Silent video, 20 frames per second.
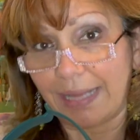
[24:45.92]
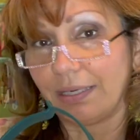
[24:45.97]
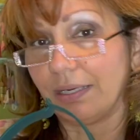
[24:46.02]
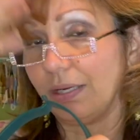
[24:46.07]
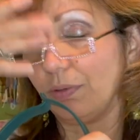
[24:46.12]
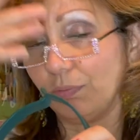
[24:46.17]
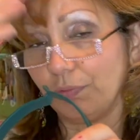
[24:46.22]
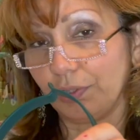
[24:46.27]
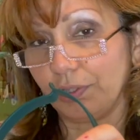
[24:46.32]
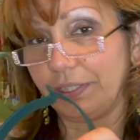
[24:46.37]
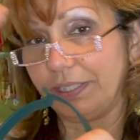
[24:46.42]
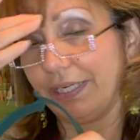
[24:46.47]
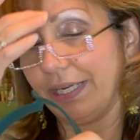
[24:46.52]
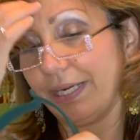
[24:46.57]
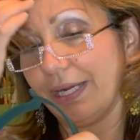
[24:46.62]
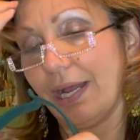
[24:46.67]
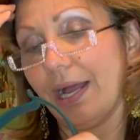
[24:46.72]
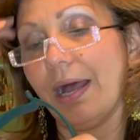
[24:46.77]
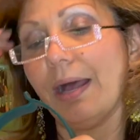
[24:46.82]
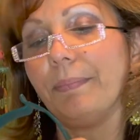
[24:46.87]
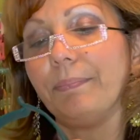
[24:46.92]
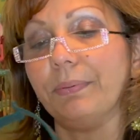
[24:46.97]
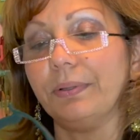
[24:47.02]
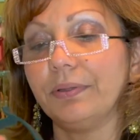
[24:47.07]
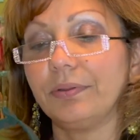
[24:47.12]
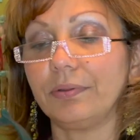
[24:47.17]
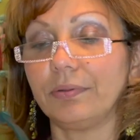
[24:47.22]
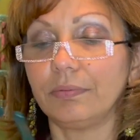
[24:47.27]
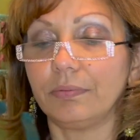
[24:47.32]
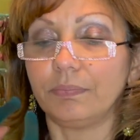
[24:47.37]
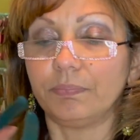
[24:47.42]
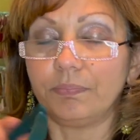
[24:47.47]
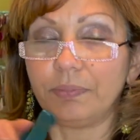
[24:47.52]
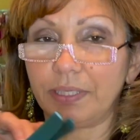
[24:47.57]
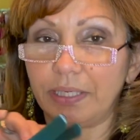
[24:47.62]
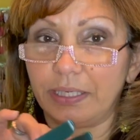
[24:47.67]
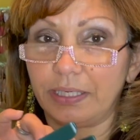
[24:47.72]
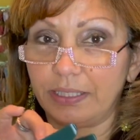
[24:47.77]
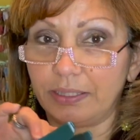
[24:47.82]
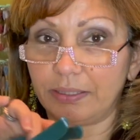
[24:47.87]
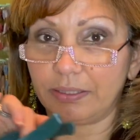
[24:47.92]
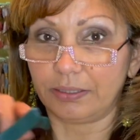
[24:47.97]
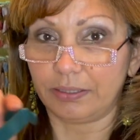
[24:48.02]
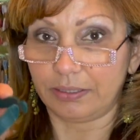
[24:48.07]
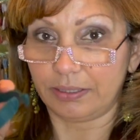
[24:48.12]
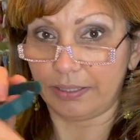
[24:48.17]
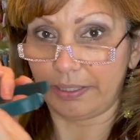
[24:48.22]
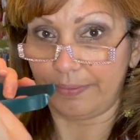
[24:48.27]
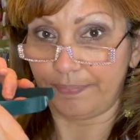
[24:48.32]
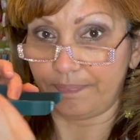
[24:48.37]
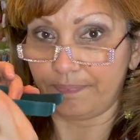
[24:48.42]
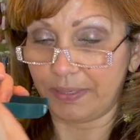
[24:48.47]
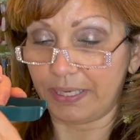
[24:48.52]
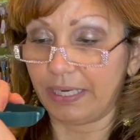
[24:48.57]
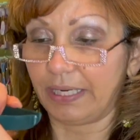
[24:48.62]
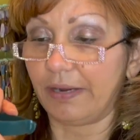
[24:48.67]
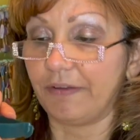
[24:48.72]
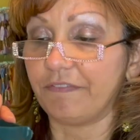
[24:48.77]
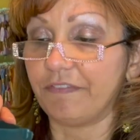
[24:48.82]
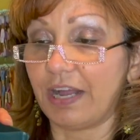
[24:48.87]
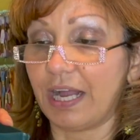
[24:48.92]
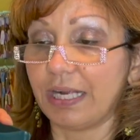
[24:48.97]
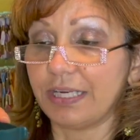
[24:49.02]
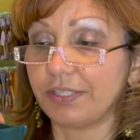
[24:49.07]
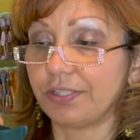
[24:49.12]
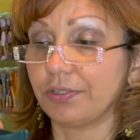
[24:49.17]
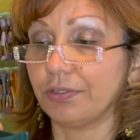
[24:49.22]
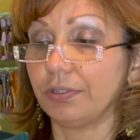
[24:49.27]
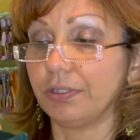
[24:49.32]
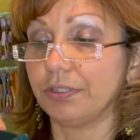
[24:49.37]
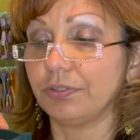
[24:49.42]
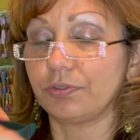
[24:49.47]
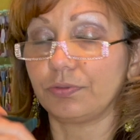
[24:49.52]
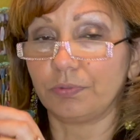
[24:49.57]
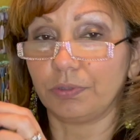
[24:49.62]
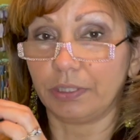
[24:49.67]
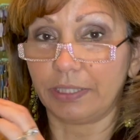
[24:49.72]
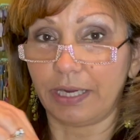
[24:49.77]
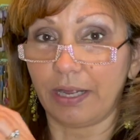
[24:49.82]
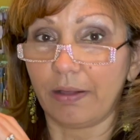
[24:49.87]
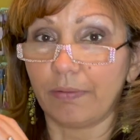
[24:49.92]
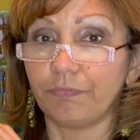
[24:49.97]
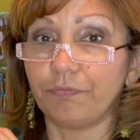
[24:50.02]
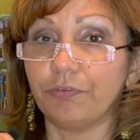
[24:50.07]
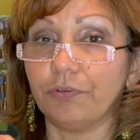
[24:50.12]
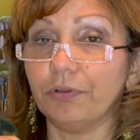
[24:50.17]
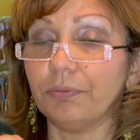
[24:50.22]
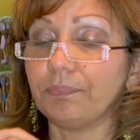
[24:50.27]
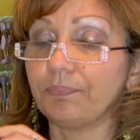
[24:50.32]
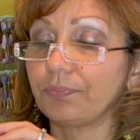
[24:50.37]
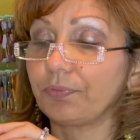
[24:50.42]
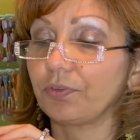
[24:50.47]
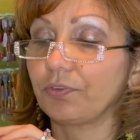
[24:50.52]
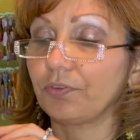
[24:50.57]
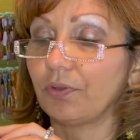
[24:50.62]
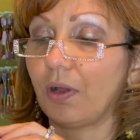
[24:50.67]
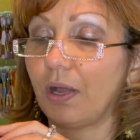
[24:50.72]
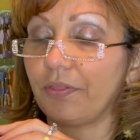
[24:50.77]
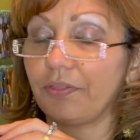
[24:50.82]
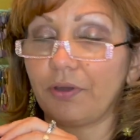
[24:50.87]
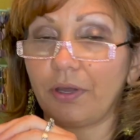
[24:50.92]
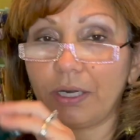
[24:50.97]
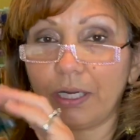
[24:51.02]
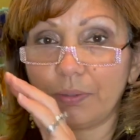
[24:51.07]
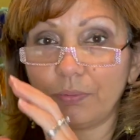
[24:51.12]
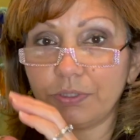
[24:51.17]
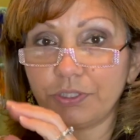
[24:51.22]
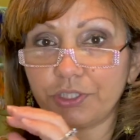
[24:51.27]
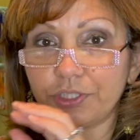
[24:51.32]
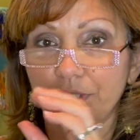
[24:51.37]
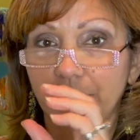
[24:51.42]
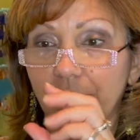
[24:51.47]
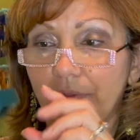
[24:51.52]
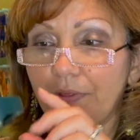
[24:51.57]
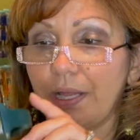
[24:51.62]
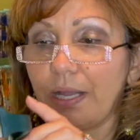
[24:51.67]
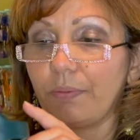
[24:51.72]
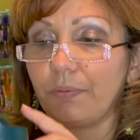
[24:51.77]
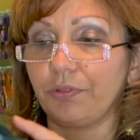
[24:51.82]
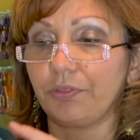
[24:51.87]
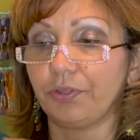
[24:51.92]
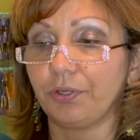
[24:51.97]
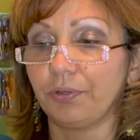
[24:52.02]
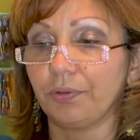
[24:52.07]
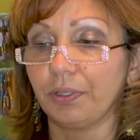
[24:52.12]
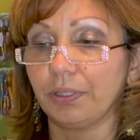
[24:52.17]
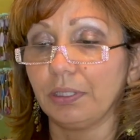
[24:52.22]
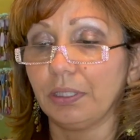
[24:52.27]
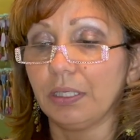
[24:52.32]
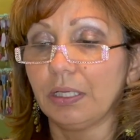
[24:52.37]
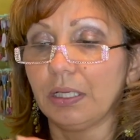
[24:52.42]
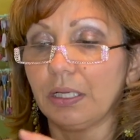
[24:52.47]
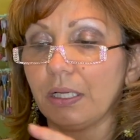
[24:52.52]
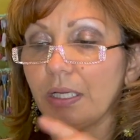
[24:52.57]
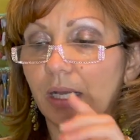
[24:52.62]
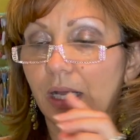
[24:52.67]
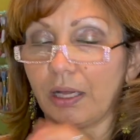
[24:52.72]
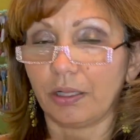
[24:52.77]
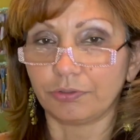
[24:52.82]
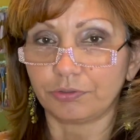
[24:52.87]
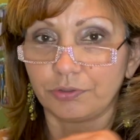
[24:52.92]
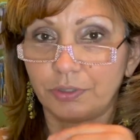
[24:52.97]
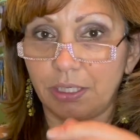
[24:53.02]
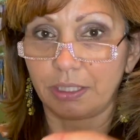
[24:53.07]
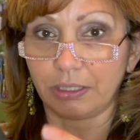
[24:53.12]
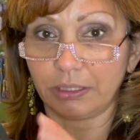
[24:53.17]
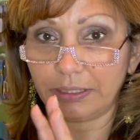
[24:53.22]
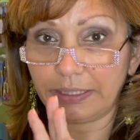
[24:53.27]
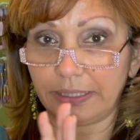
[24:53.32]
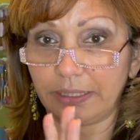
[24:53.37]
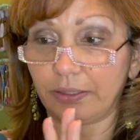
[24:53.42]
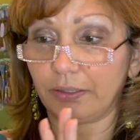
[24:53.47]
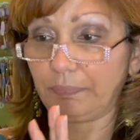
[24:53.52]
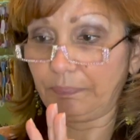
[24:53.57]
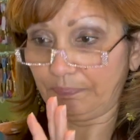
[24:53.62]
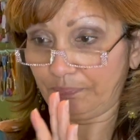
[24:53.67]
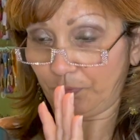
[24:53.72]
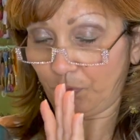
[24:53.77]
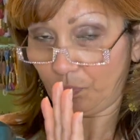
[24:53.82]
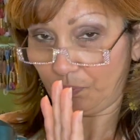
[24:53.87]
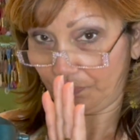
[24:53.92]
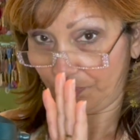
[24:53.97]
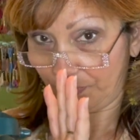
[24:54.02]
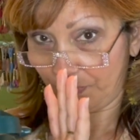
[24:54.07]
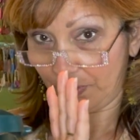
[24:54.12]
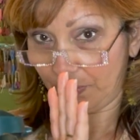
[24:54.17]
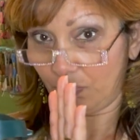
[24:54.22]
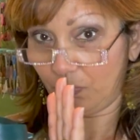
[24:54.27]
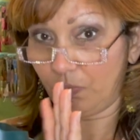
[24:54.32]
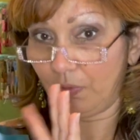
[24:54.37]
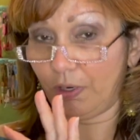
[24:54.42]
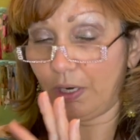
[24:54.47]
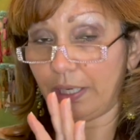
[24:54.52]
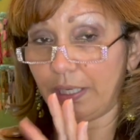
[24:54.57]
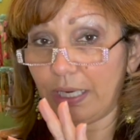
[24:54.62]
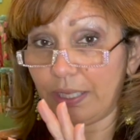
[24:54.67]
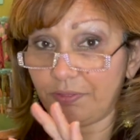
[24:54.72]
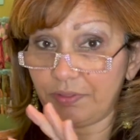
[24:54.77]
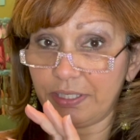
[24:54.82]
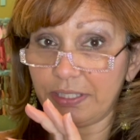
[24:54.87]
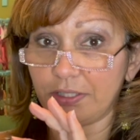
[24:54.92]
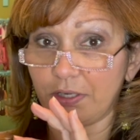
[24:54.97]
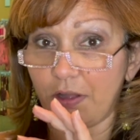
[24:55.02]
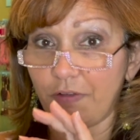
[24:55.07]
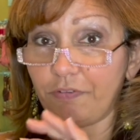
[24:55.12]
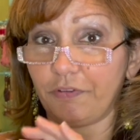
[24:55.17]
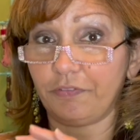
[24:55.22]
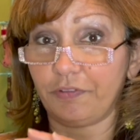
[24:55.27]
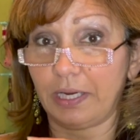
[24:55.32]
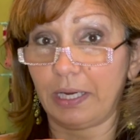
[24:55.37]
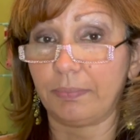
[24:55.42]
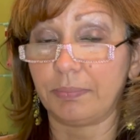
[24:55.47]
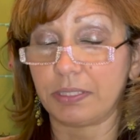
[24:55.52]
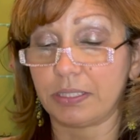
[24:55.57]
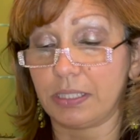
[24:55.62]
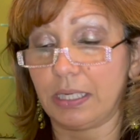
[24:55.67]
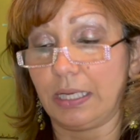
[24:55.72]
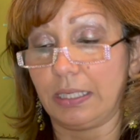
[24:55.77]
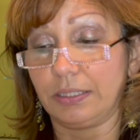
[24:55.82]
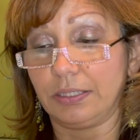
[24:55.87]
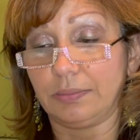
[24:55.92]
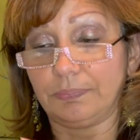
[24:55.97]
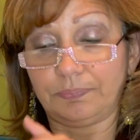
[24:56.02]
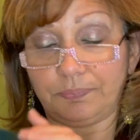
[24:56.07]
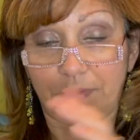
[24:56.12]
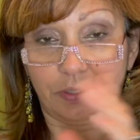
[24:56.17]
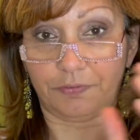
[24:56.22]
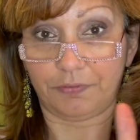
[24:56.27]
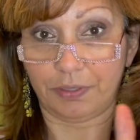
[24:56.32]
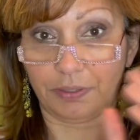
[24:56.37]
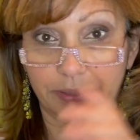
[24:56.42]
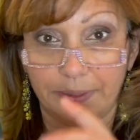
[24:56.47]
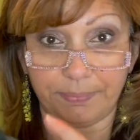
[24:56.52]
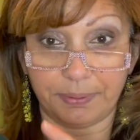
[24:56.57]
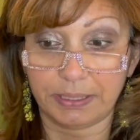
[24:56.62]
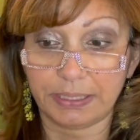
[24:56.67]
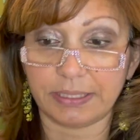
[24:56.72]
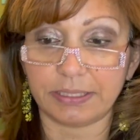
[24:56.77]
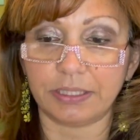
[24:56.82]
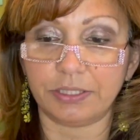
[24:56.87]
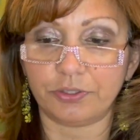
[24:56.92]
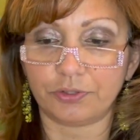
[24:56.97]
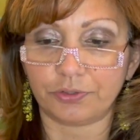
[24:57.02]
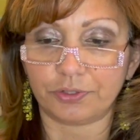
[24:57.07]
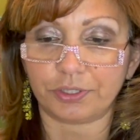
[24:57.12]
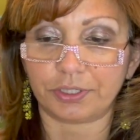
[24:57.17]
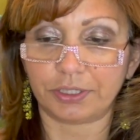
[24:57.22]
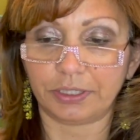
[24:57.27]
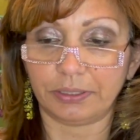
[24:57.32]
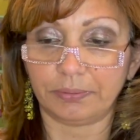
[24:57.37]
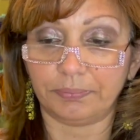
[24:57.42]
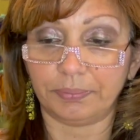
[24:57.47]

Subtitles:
I really get hot, but being a visor, it's really helpful. So I thought I would share that with you, and I'll try to link where I got these off of Amazon if anybody's interested.